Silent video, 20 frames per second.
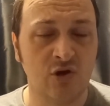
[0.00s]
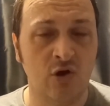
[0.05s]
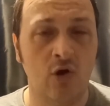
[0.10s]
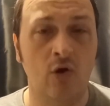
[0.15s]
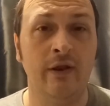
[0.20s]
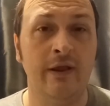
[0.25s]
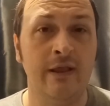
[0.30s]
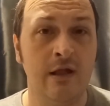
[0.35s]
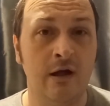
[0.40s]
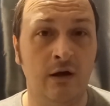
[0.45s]

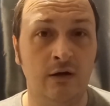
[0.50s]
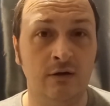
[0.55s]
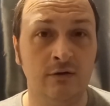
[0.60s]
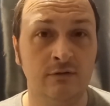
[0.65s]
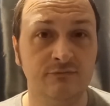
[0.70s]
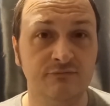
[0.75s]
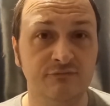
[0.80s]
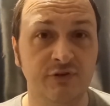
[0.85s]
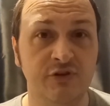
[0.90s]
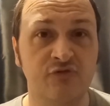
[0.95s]
Kolinahr
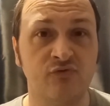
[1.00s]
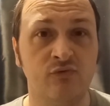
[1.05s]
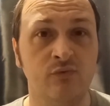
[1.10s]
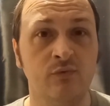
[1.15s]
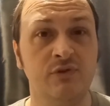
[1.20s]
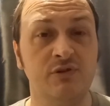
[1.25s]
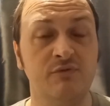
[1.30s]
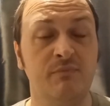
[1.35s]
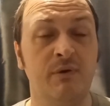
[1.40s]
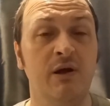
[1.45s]

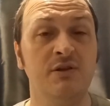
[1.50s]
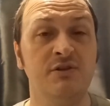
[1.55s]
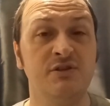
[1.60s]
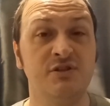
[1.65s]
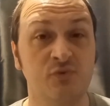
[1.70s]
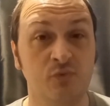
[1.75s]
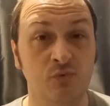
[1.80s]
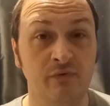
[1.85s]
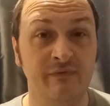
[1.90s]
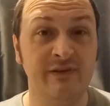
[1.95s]
ritual that
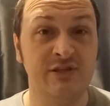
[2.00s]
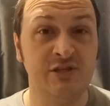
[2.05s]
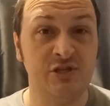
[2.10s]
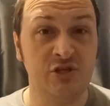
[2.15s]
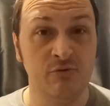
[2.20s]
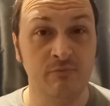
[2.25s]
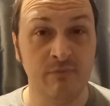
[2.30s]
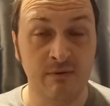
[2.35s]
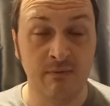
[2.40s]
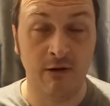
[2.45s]
purges all of his
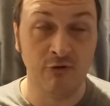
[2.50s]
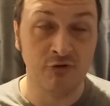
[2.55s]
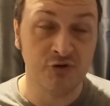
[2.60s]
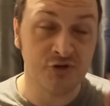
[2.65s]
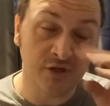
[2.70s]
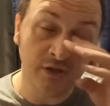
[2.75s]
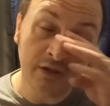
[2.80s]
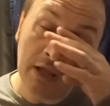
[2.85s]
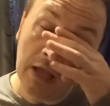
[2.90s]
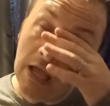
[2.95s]
human
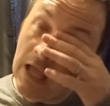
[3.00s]
emotion.